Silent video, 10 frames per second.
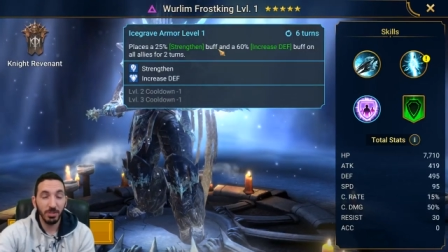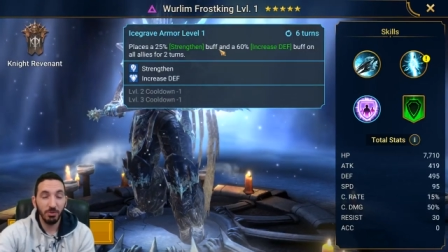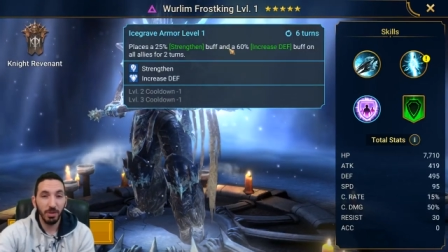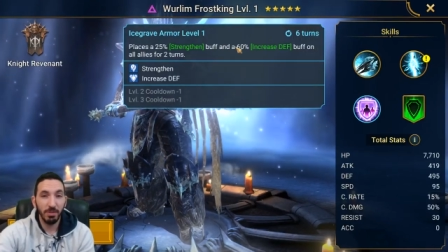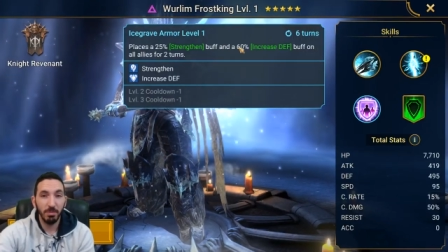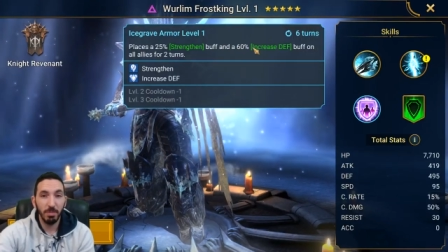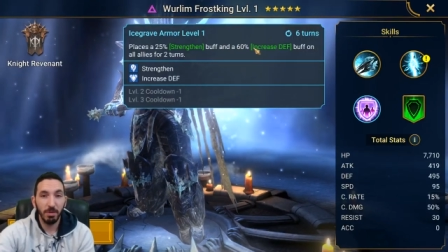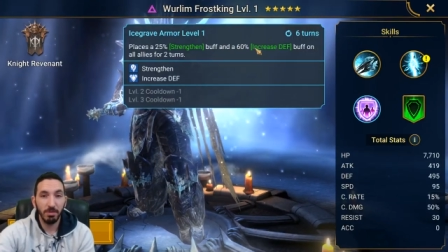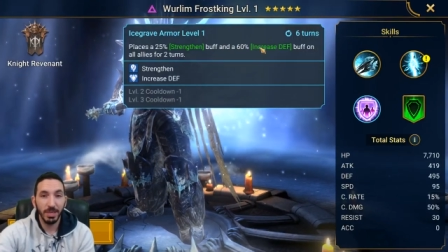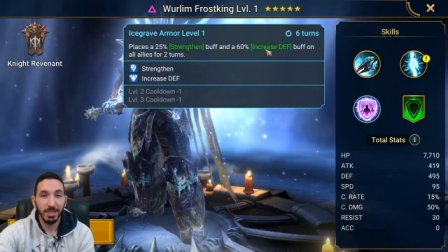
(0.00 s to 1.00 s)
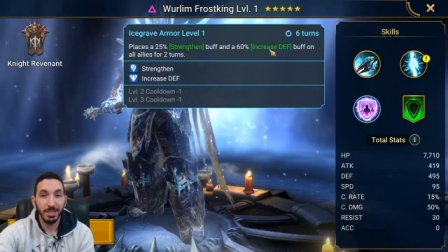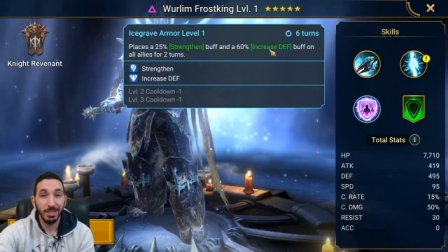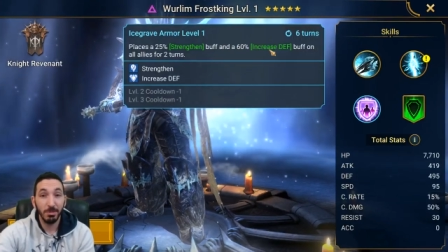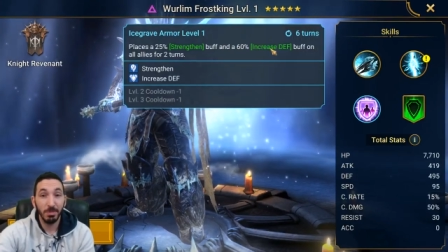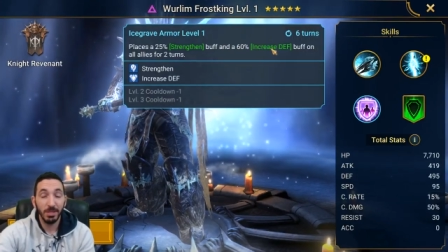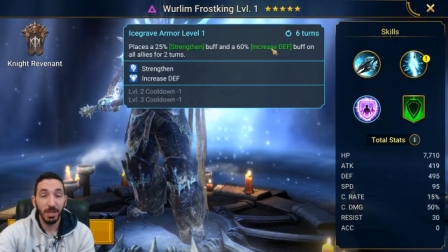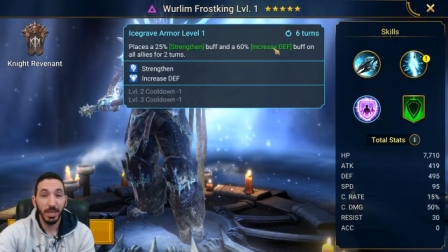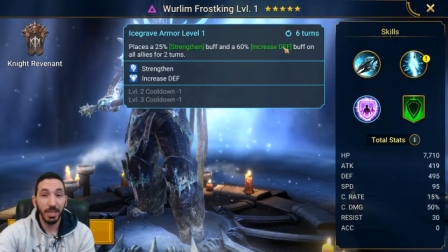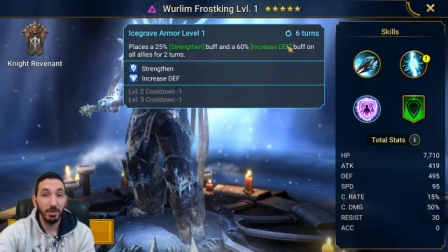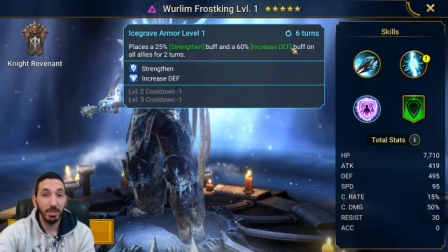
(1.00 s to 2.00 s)
strengthen buff and a 60%
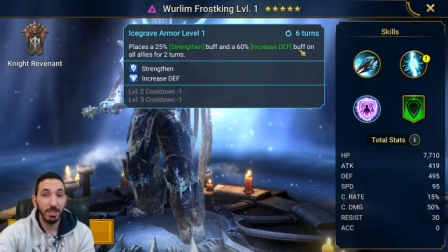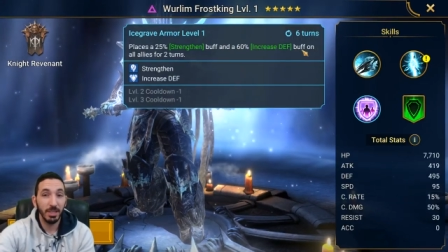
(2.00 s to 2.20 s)
increased